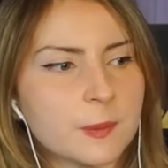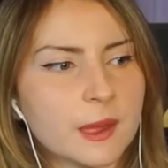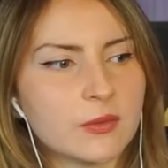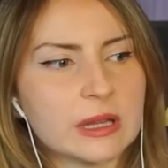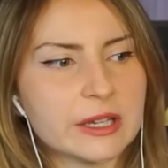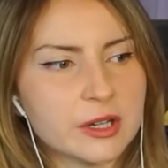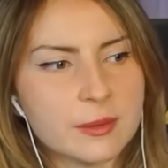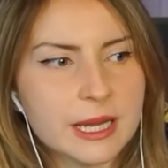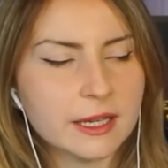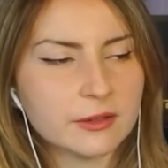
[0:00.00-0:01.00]
We feel like you're not
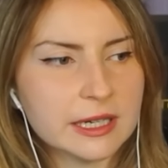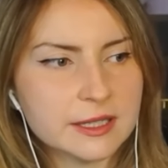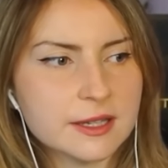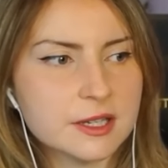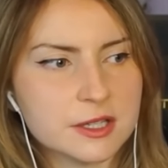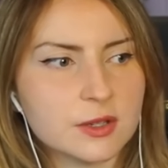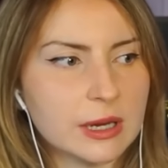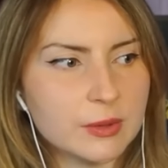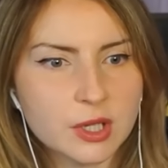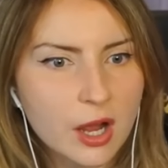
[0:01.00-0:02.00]
making the right decision, so
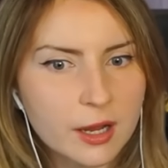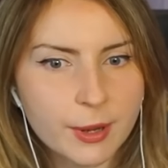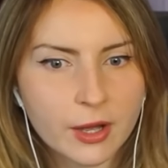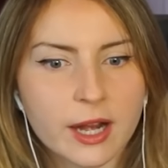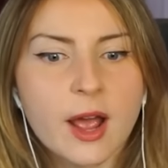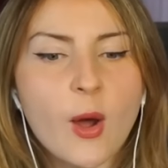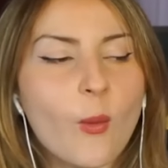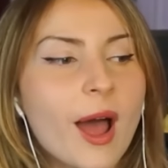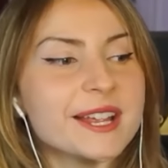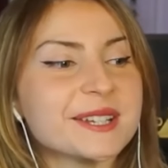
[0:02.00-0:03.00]
can we talk about it?
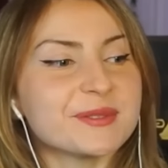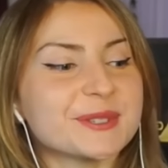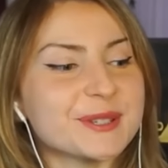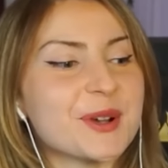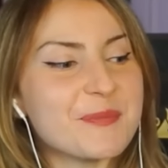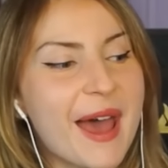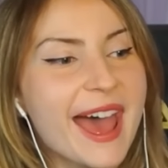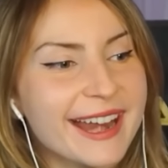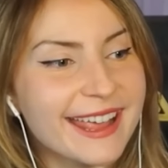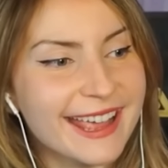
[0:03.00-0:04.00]
Why is everyone
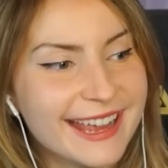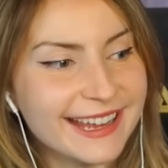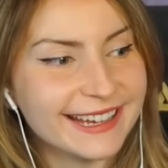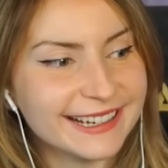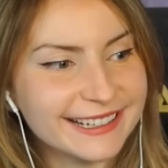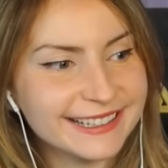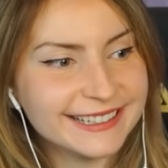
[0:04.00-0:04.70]
so petty?